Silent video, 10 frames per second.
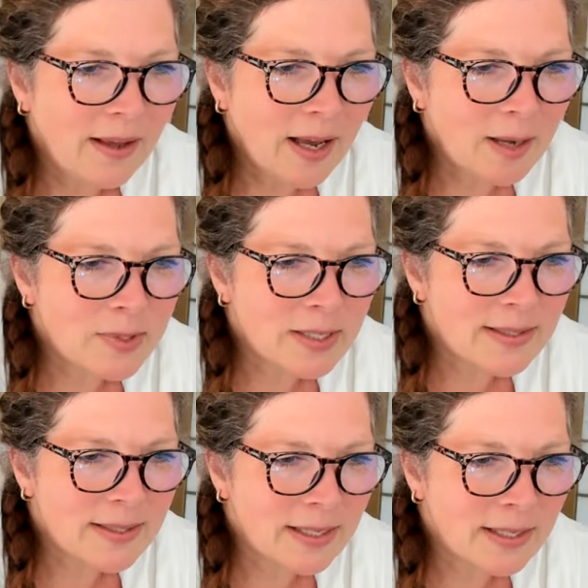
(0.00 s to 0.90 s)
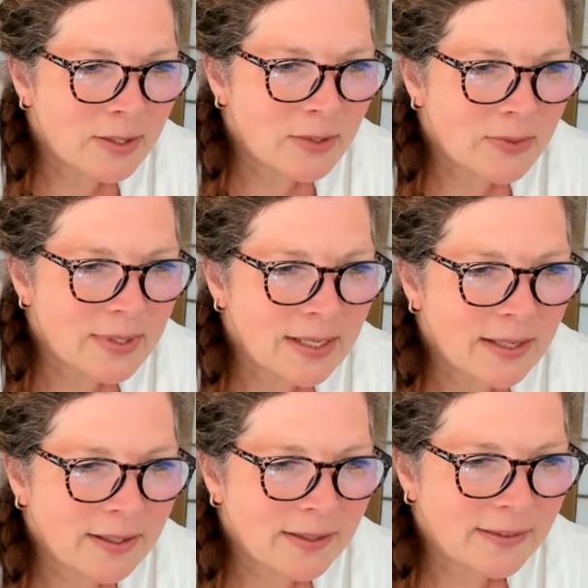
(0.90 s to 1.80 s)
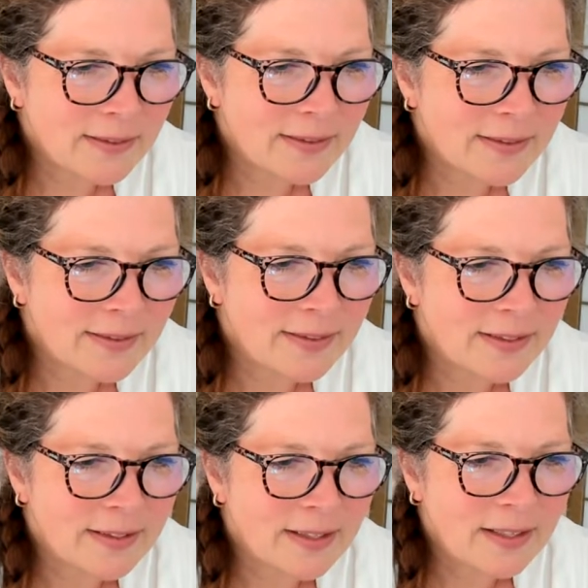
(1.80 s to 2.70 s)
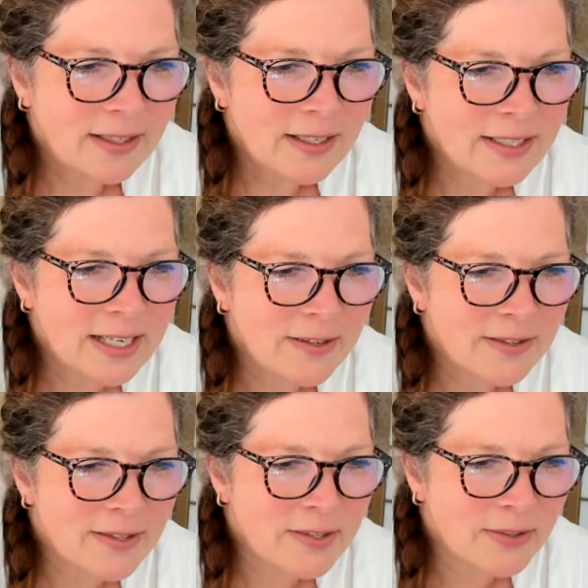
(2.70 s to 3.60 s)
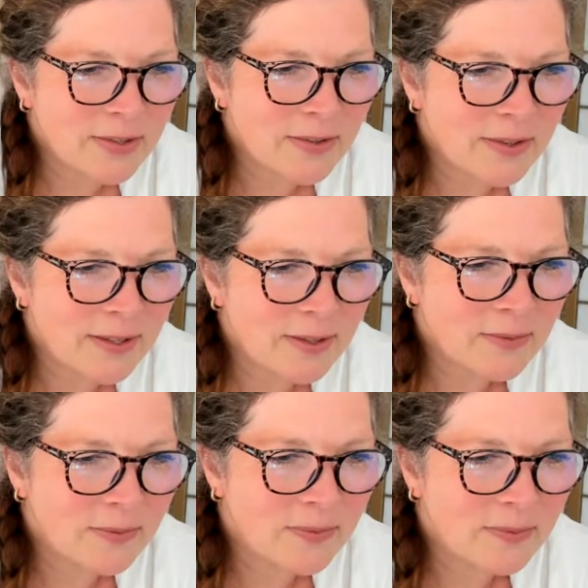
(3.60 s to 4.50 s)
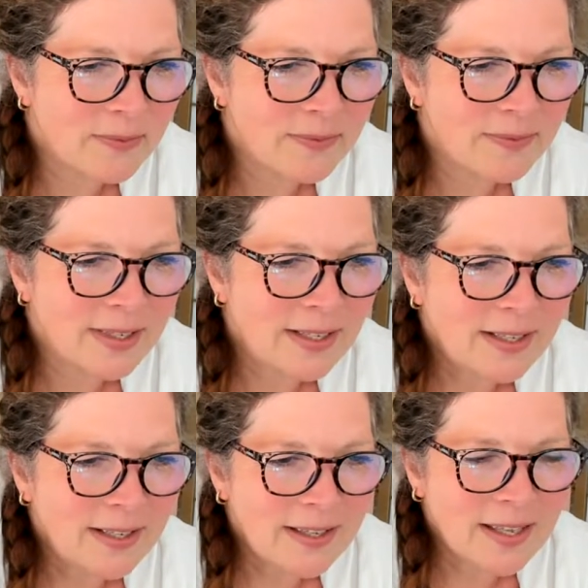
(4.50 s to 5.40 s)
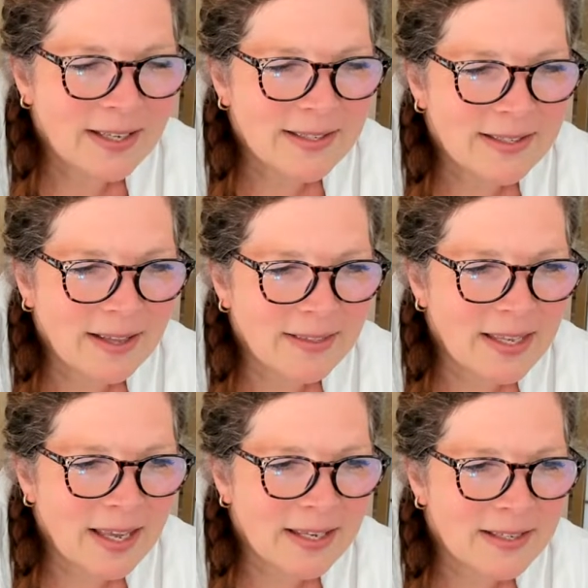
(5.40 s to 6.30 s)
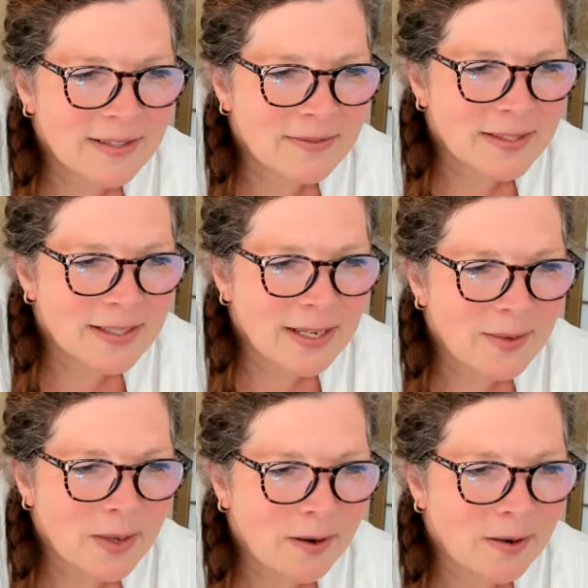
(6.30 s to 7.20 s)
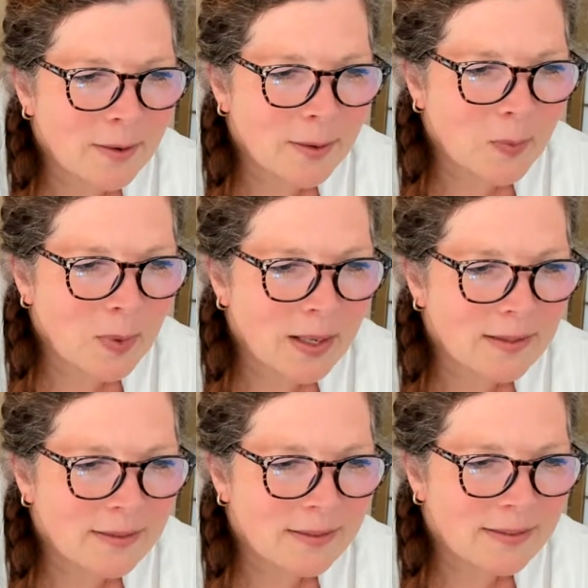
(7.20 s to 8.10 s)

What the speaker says: I'm just seeing who's here. Shadow's Truth. Yes, at the end of the day, we are all one.